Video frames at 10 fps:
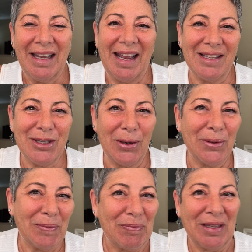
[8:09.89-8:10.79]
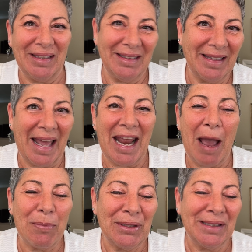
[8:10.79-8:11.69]
And so that
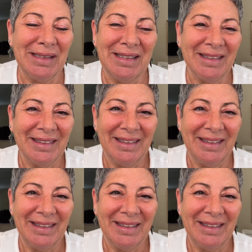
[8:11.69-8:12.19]
happens.